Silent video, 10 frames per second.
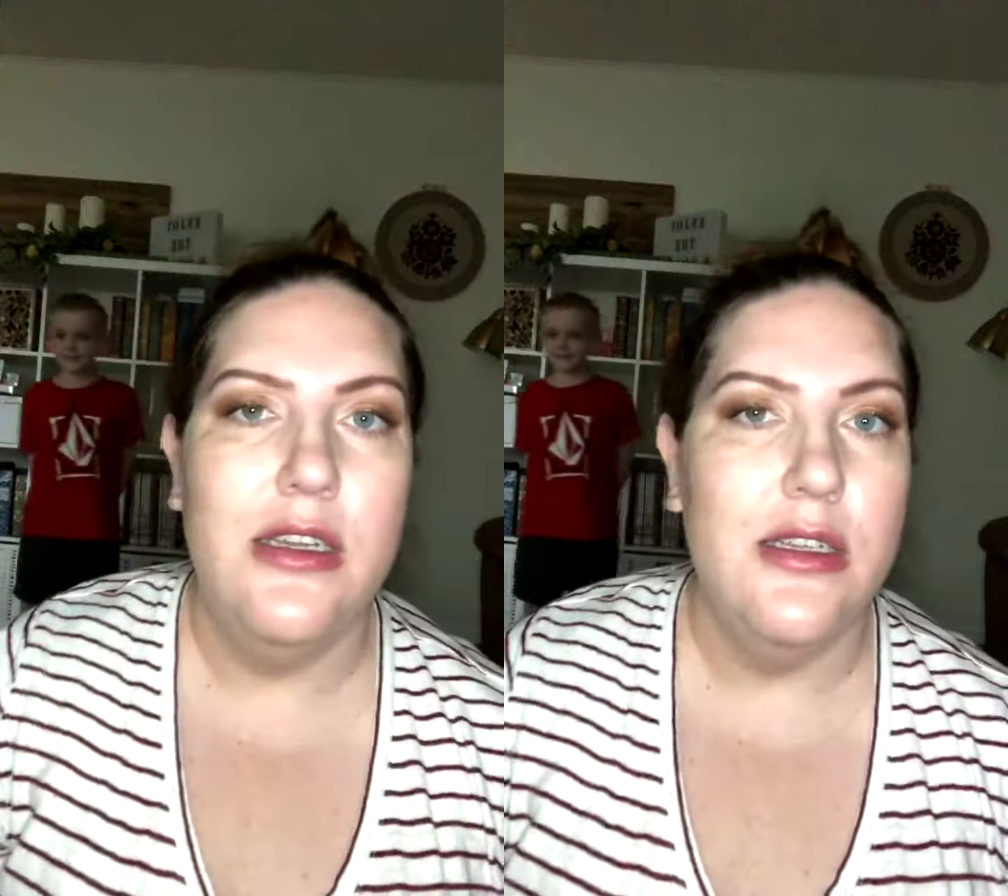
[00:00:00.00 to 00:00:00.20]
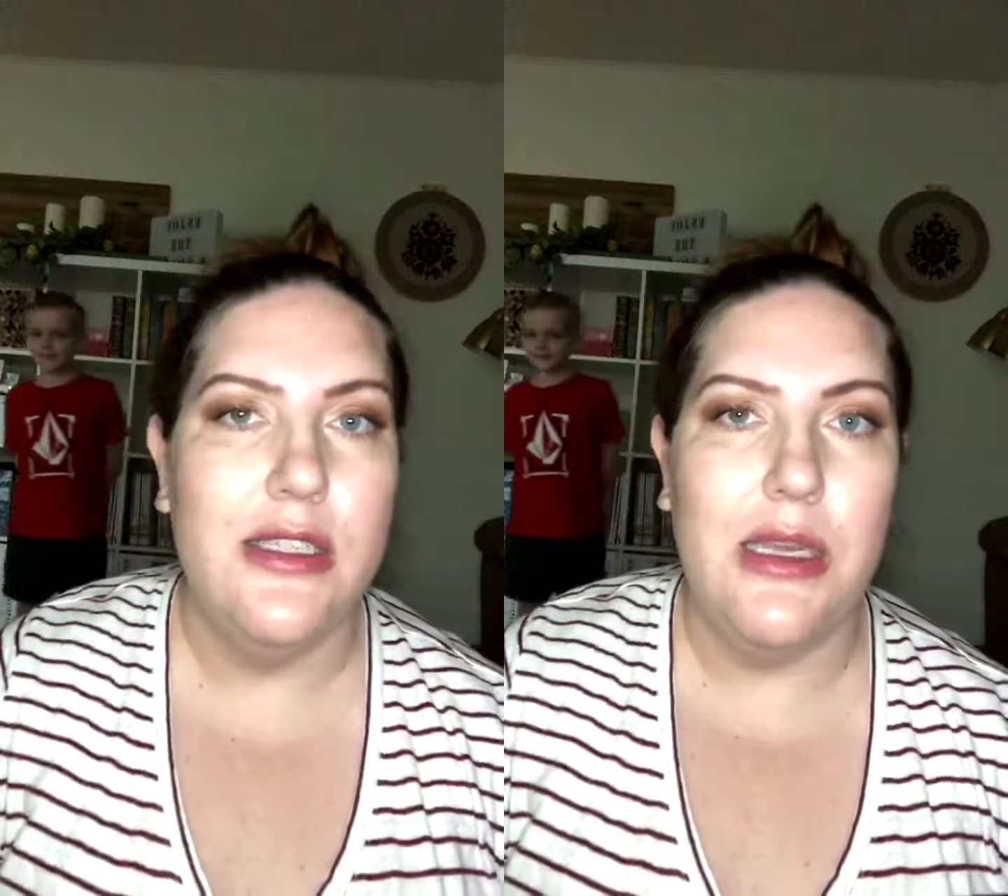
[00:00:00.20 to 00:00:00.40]

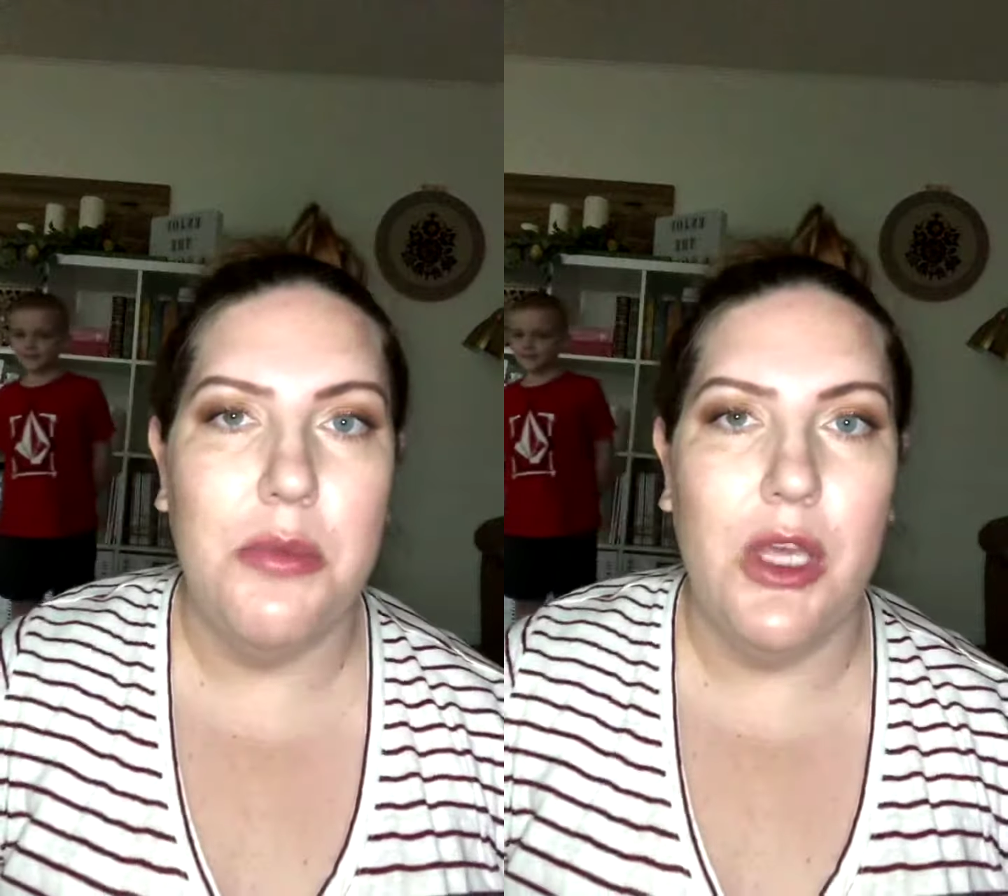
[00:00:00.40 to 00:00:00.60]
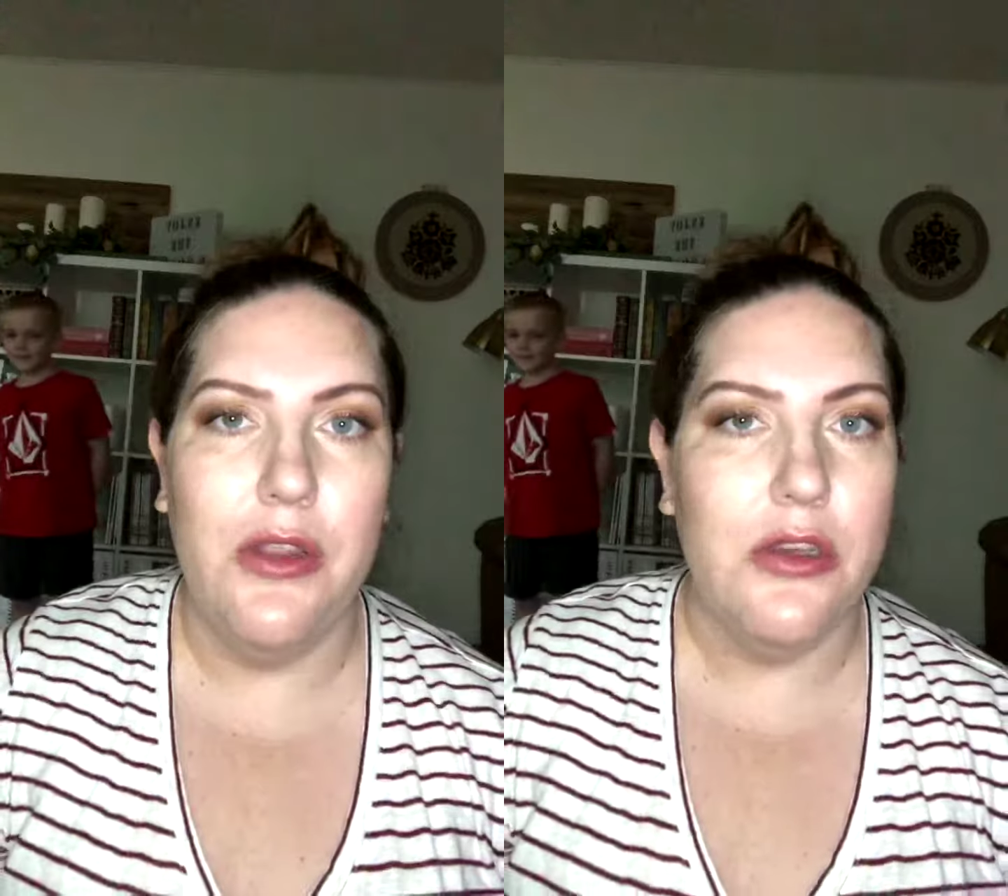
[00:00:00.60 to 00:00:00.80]
same
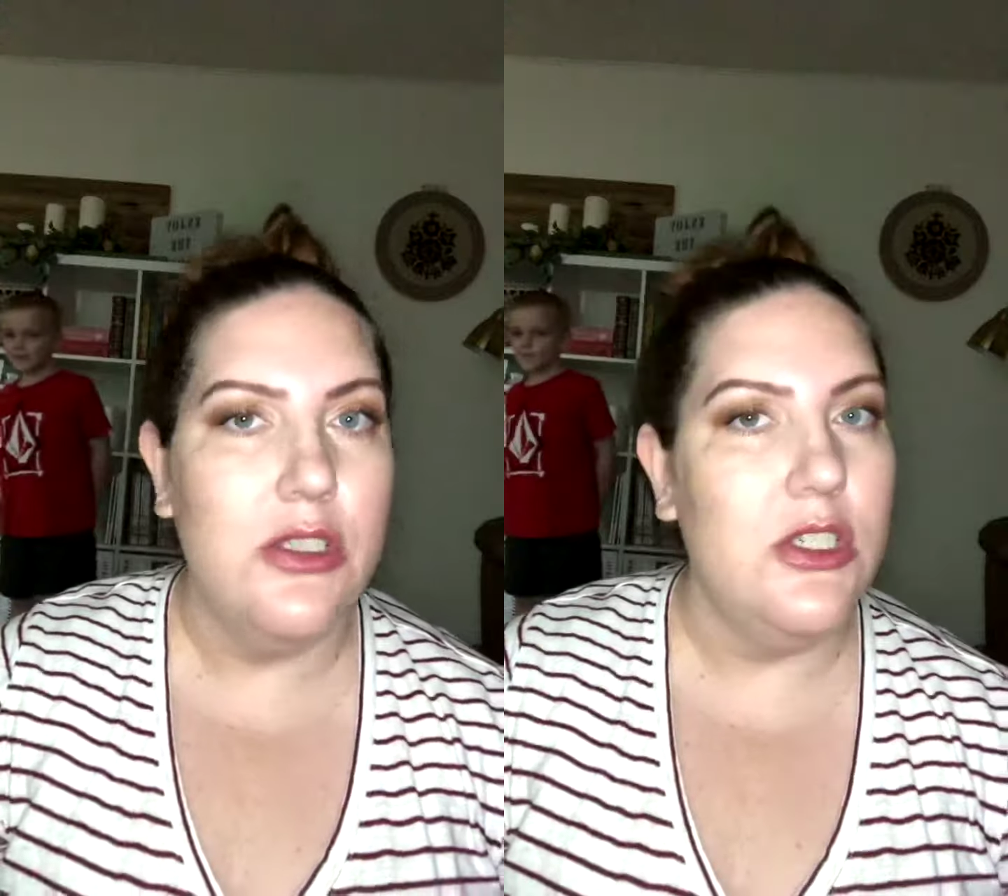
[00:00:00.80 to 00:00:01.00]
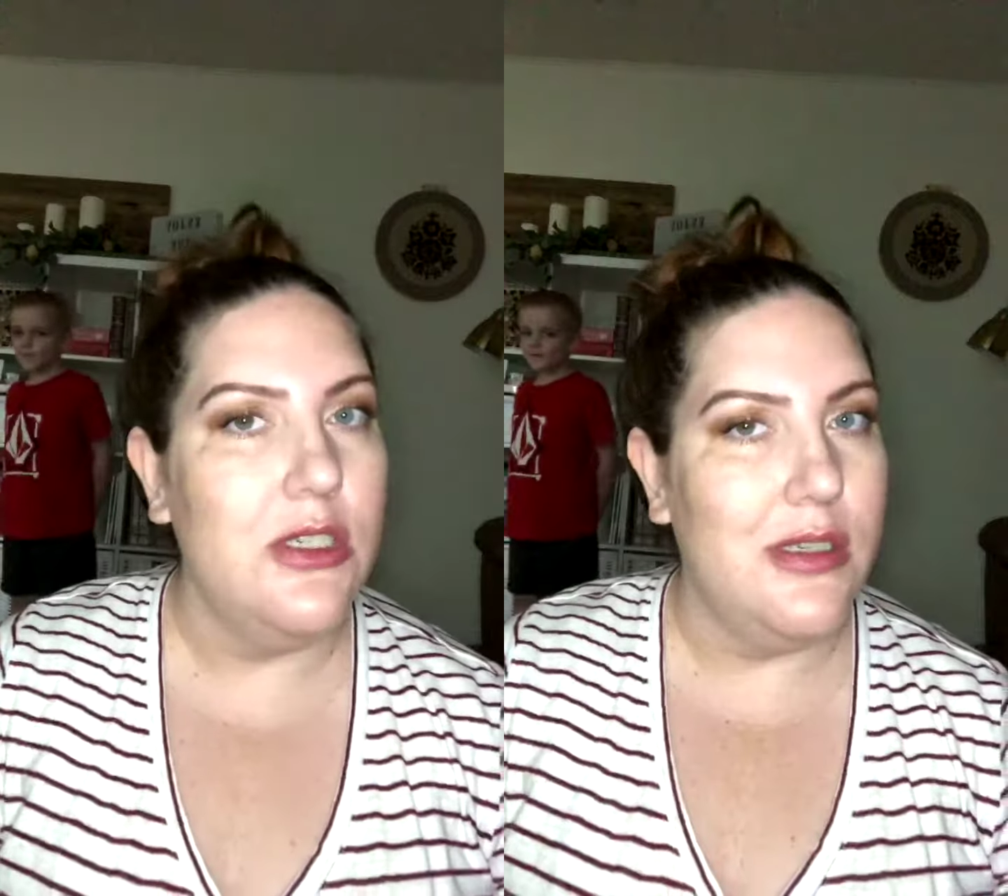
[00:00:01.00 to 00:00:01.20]

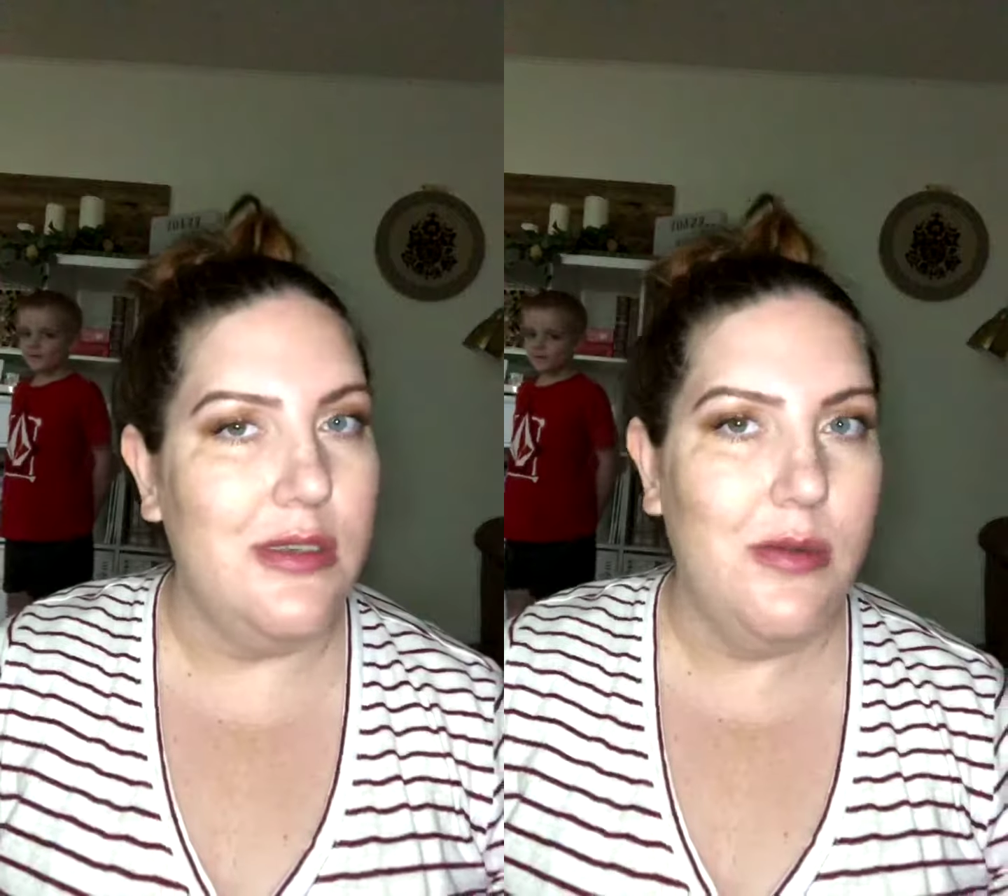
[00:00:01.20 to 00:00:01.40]
colors, just